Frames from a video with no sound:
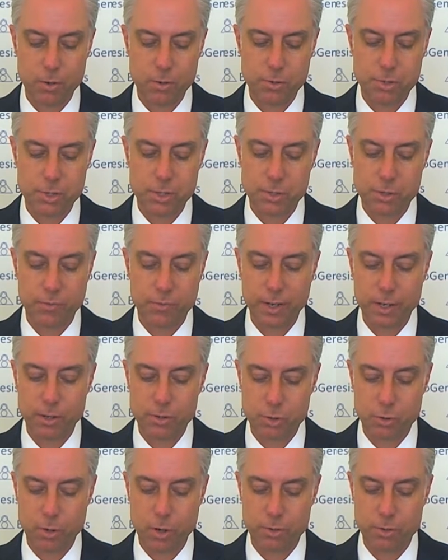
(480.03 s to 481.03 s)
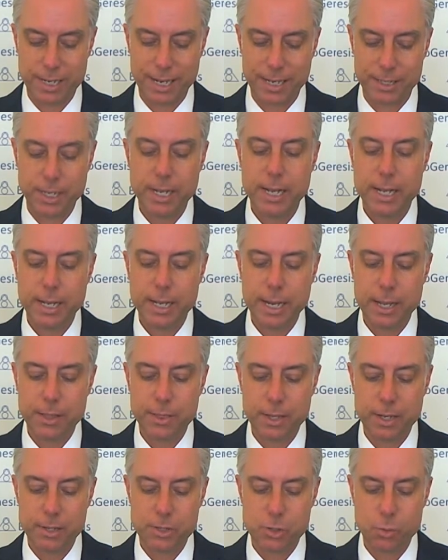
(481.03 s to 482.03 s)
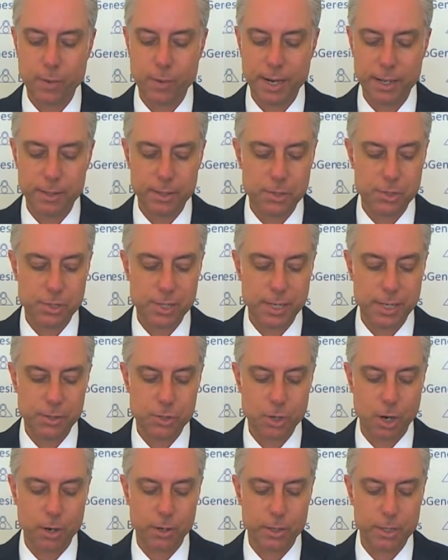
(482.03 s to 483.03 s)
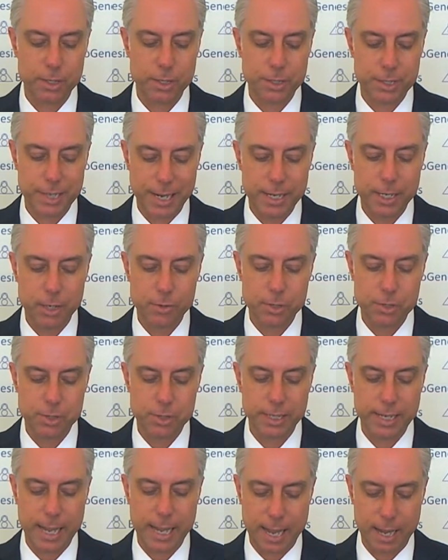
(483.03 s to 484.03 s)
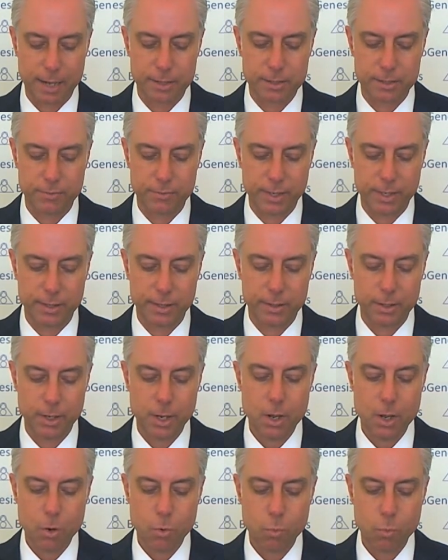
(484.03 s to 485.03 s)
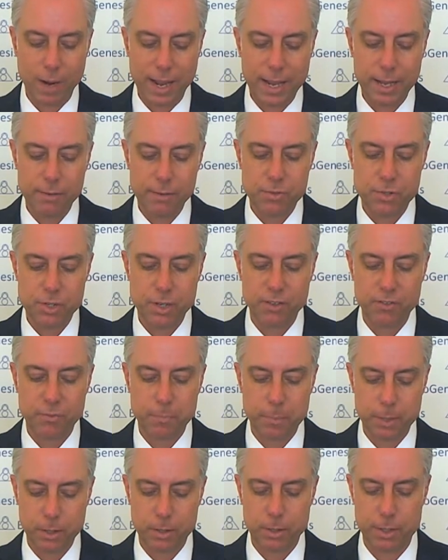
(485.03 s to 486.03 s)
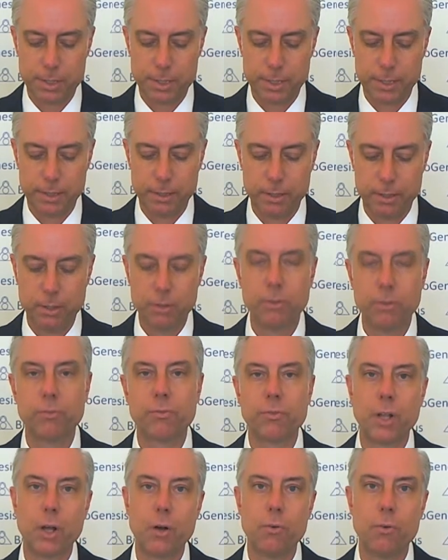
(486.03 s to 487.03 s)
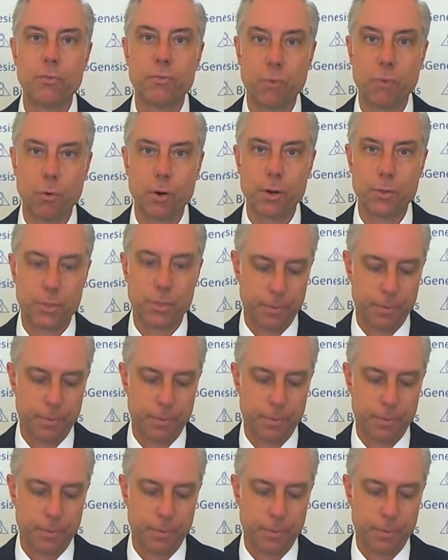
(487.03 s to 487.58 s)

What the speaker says: the spheres rotate. In this way, the seeds are continuously activated. Waves of purity flow forth.